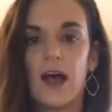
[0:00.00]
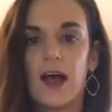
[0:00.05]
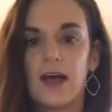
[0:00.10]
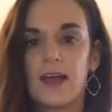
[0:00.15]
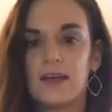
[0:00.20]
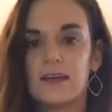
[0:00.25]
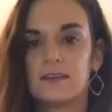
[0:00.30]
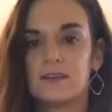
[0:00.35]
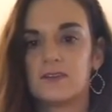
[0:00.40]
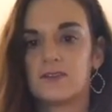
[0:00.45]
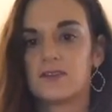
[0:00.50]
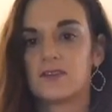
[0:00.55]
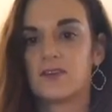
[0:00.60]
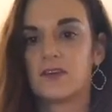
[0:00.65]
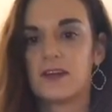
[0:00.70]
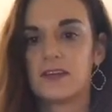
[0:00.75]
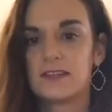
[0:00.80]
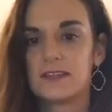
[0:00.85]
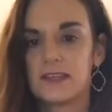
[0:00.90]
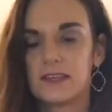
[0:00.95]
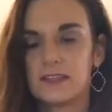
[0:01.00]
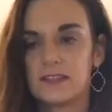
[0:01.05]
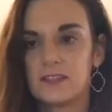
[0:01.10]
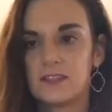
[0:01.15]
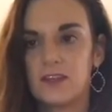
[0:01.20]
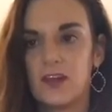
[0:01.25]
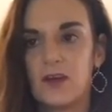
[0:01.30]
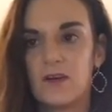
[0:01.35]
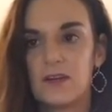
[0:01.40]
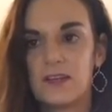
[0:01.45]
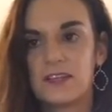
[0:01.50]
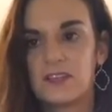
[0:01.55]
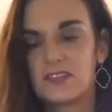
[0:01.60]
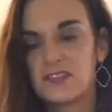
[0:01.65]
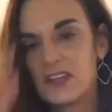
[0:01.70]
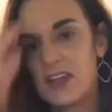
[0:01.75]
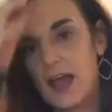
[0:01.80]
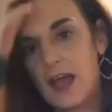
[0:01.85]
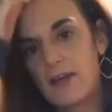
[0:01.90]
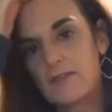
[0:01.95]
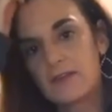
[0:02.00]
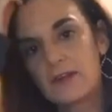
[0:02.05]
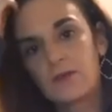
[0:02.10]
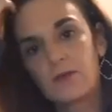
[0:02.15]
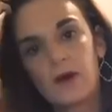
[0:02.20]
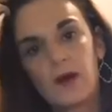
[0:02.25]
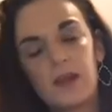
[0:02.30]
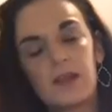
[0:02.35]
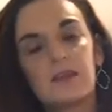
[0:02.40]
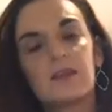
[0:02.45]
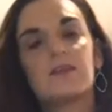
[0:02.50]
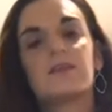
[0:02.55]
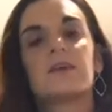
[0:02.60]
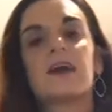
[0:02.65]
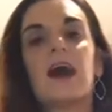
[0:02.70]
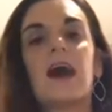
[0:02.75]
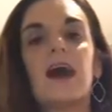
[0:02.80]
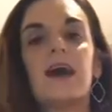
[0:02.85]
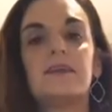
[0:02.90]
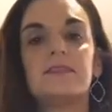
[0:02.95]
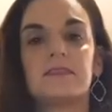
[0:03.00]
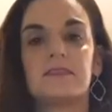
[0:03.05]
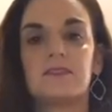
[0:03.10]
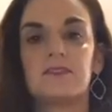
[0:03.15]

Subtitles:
I enjoyed getting to know each and every one of you guys,